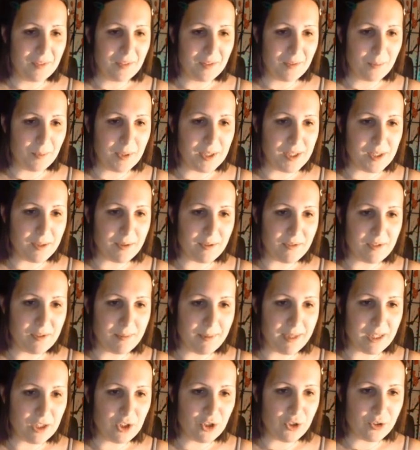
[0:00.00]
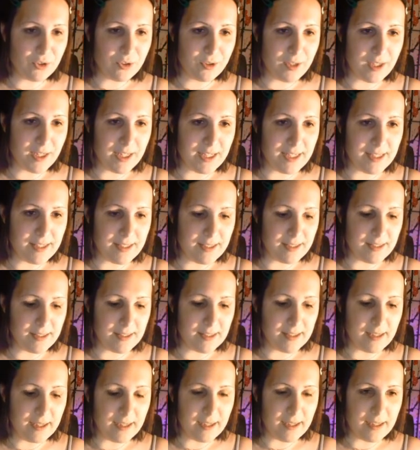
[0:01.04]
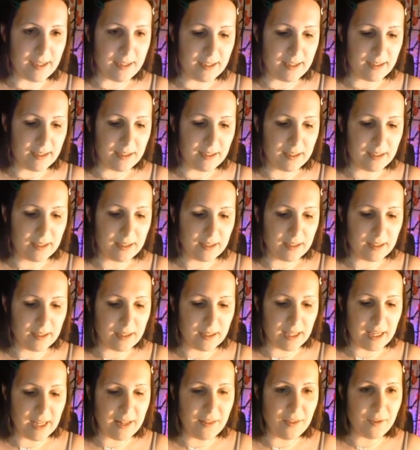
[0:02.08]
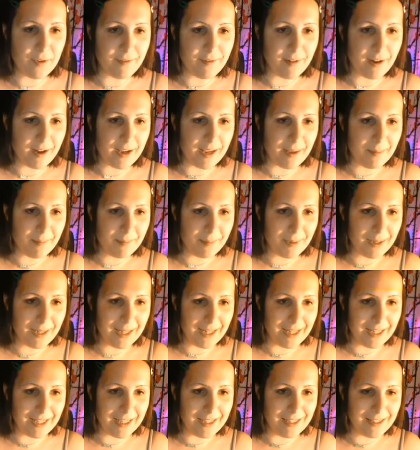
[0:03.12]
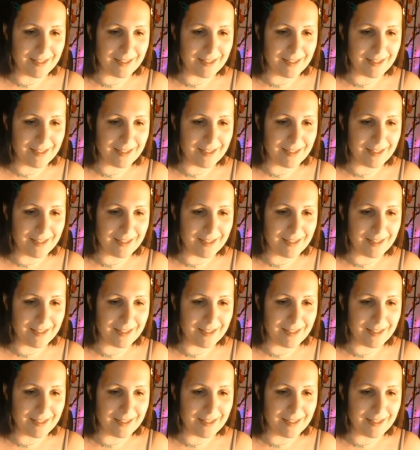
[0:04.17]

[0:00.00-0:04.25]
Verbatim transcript: We do have to make sure that it's uh, in the right place,